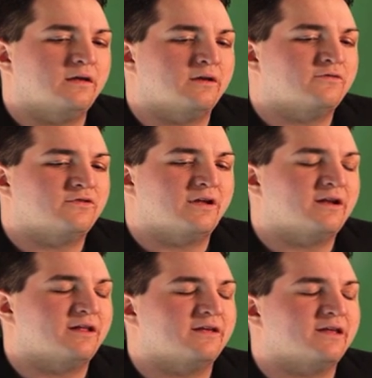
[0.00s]
You know, I've
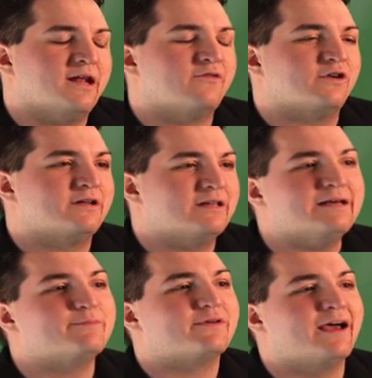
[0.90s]
said it, I think, in every
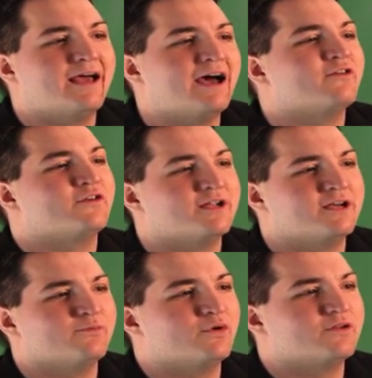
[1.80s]
clip I have on
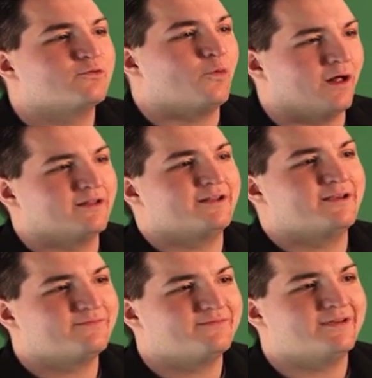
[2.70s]
here, but
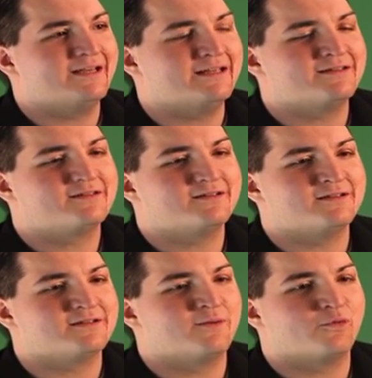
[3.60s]
quality is
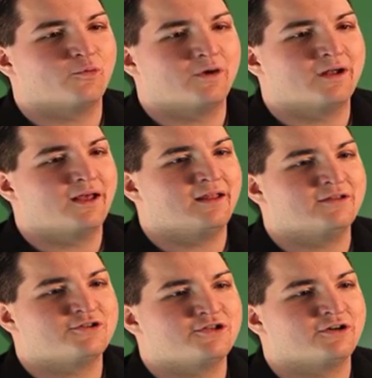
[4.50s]
number one,
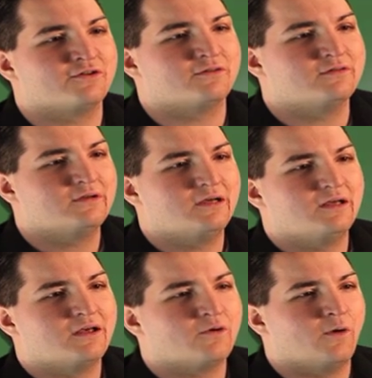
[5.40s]
and the sheer
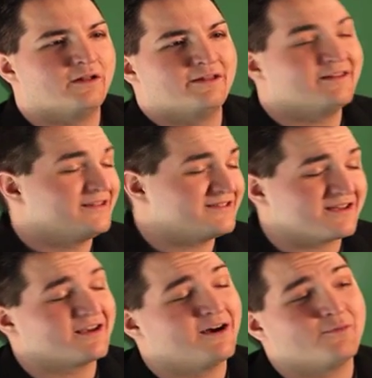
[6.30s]
quality that
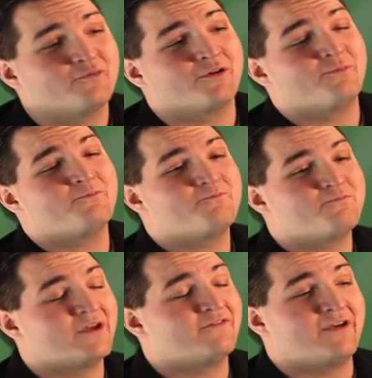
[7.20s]
this can come from
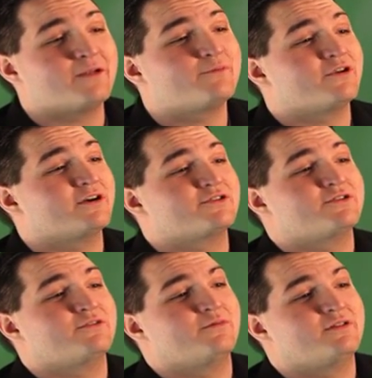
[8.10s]
a fan
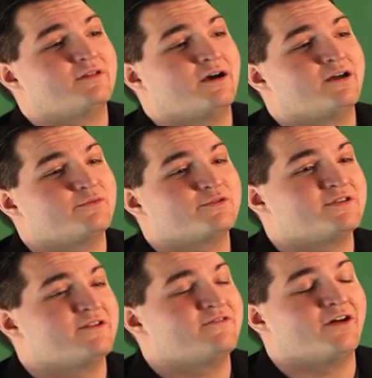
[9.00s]
production with
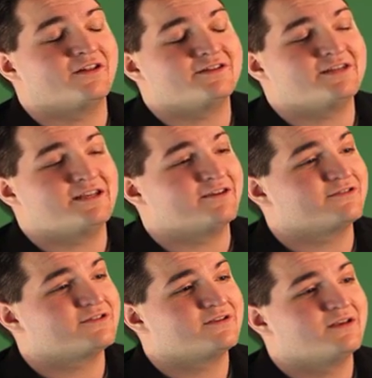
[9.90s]
100%
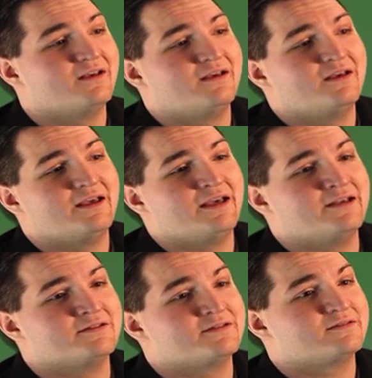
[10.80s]
volunteers
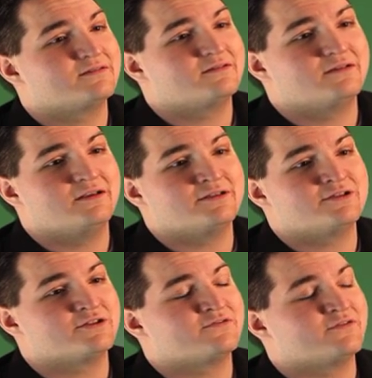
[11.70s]
is
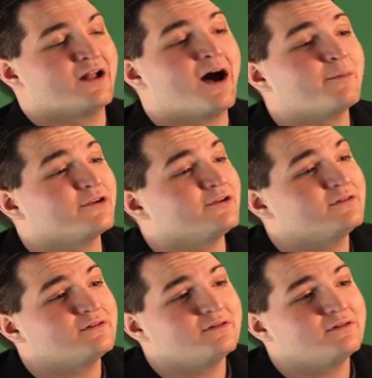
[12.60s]
just phenomenal.